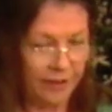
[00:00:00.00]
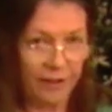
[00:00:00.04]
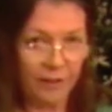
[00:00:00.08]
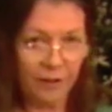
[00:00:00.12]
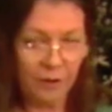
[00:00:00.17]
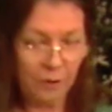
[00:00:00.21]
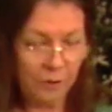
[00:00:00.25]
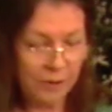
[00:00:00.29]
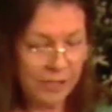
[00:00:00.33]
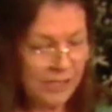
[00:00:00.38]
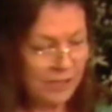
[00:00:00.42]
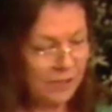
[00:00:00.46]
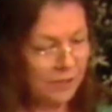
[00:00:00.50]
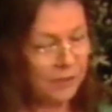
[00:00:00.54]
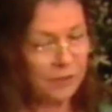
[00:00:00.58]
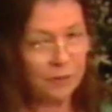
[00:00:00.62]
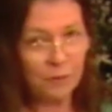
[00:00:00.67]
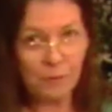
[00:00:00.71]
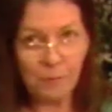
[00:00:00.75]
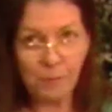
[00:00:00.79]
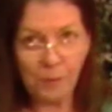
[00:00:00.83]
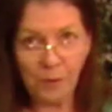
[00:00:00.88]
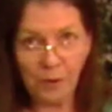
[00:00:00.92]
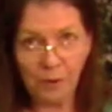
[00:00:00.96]
According to
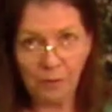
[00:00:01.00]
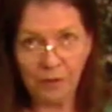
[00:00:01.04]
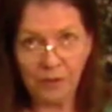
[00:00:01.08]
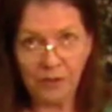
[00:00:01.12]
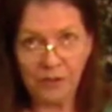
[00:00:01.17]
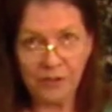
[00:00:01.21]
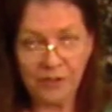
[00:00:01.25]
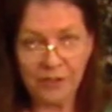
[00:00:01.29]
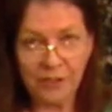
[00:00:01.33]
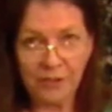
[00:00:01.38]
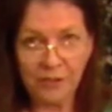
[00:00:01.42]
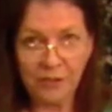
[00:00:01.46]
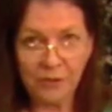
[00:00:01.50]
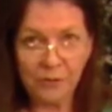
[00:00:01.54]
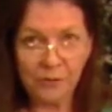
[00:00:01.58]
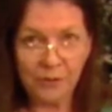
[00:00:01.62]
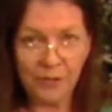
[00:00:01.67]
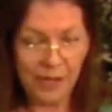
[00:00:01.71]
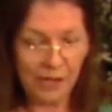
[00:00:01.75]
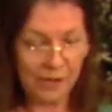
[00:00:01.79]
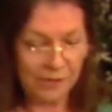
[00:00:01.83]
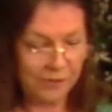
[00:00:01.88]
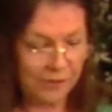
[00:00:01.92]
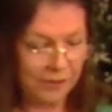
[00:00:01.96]
this report, which is in
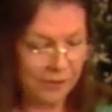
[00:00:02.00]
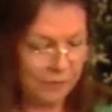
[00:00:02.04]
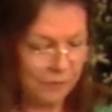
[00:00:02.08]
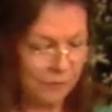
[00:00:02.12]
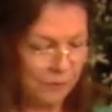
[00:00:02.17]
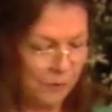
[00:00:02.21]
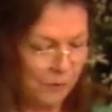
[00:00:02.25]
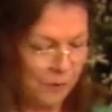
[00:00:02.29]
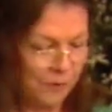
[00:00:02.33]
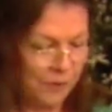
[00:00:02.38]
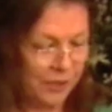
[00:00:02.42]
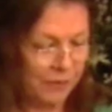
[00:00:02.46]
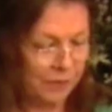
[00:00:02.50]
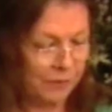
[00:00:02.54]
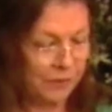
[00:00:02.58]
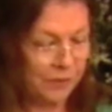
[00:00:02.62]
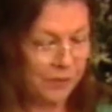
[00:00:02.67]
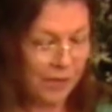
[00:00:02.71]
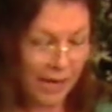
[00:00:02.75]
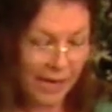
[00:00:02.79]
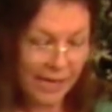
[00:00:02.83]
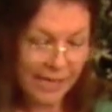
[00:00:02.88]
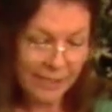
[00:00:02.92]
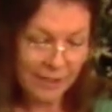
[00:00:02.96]
2004, there were
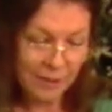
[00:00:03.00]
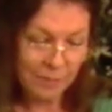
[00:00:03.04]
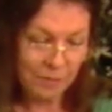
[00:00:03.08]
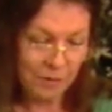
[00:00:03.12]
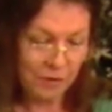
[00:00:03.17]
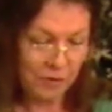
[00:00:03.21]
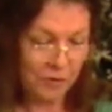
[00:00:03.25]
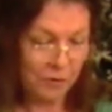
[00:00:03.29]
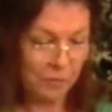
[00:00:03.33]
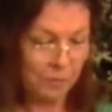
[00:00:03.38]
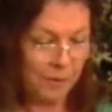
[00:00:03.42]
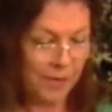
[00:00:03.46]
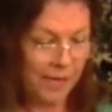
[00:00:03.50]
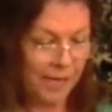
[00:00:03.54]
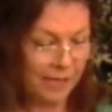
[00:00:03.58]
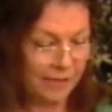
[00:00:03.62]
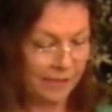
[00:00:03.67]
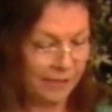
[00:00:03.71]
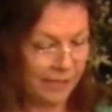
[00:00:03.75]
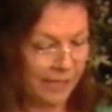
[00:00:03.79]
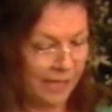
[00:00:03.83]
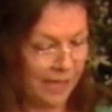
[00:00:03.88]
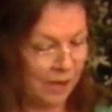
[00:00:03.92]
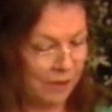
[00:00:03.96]
9 commercial
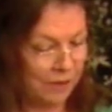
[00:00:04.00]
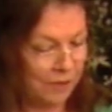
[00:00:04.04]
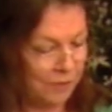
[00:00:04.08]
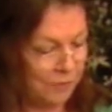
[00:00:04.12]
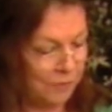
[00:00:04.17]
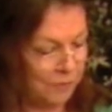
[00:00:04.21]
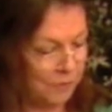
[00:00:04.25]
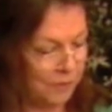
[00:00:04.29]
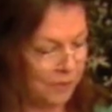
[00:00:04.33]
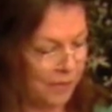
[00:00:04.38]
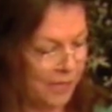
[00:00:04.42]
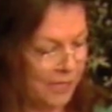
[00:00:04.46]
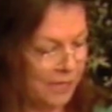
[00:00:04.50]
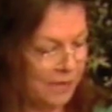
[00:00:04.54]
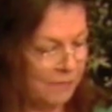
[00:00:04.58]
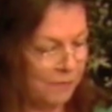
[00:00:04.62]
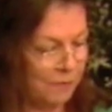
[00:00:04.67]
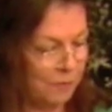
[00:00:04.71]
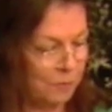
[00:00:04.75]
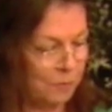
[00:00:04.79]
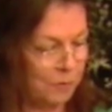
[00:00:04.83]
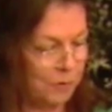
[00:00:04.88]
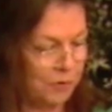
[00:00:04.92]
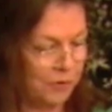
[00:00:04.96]
banks accounting for
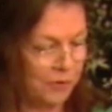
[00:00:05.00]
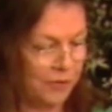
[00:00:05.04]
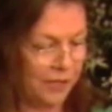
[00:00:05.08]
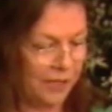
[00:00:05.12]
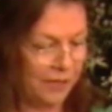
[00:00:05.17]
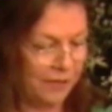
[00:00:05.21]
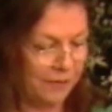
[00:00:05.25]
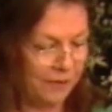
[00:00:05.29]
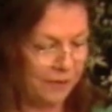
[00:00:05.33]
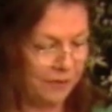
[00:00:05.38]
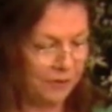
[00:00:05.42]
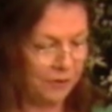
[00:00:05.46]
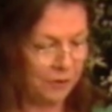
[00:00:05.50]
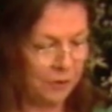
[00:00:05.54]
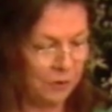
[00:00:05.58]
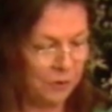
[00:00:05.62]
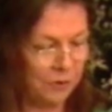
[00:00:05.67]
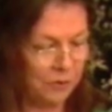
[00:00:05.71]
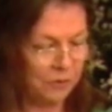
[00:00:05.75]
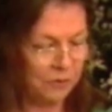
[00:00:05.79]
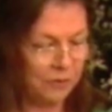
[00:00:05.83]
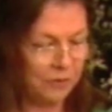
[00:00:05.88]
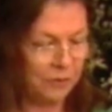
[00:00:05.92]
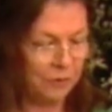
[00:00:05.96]
94% of the
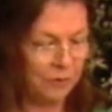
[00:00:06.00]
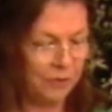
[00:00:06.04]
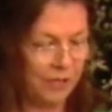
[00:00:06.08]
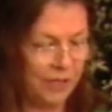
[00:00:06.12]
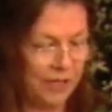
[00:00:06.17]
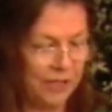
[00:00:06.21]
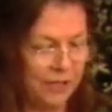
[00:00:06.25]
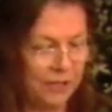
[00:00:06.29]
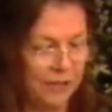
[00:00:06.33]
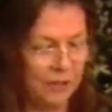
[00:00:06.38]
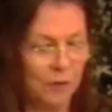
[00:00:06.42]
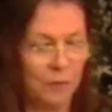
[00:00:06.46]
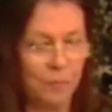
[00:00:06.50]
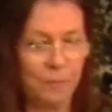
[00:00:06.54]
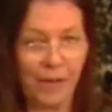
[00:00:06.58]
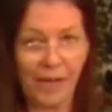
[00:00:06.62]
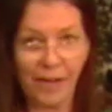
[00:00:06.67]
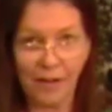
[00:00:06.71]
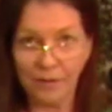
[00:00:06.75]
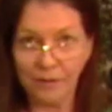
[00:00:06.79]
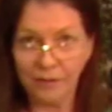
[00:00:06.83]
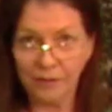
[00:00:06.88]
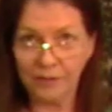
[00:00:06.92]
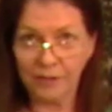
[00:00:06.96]
total notational
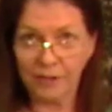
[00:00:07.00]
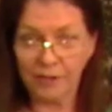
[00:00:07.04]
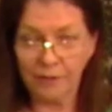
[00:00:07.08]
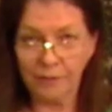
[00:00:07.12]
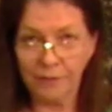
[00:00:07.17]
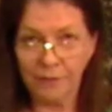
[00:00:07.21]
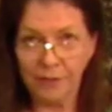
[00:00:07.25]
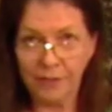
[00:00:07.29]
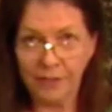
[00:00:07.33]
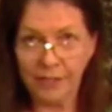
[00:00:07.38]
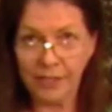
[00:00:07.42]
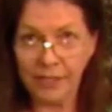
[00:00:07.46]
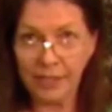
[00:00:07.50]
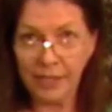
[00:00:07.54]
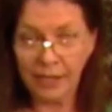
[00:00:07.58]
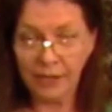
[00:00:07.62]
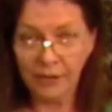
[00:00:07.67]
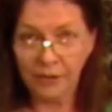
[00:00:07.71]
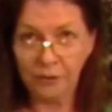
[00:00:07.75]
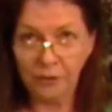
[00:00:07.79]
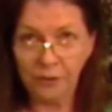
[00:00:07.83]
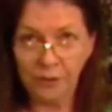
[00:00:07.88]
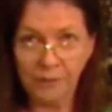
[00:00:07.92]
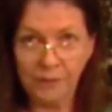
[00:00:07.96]
amounts of the
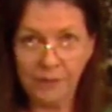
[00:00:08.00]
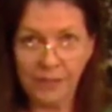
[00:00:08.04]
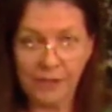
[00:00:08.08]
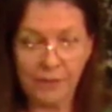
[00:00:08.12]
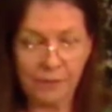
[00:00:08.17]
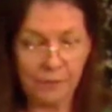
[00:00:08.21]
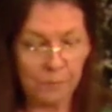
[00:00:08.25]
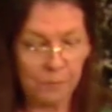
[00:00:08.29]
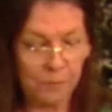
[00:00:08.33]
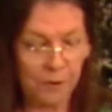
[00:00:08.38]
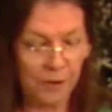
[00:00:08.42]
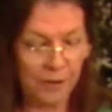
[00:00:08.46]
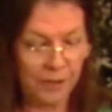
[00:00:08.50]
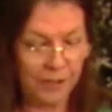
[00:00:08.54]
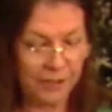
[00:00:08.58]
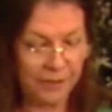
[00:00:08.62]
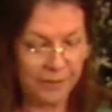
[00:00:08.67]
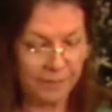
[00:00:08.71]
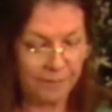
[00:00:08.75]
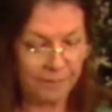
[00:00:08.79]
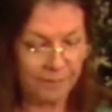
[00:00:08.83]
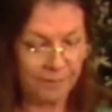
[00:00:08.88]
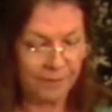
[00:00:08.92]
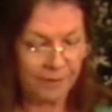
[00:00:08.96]
derivatives
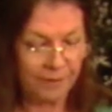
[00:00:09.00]
market.